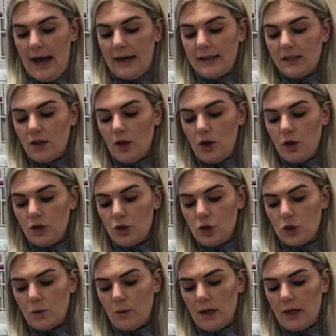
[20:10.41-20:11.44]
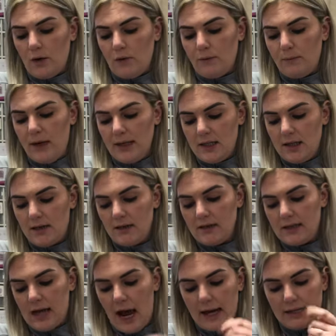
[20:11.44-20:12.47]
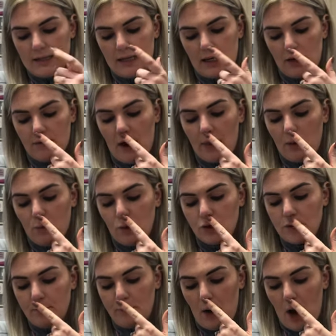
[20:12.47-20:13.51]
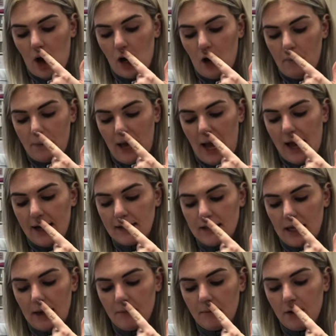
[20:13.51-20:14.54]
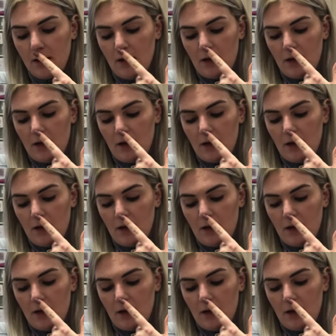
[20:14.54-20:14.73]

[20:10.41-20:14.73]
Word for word: Eska heard the squeak of mittens tightening around the wooden bar behind him,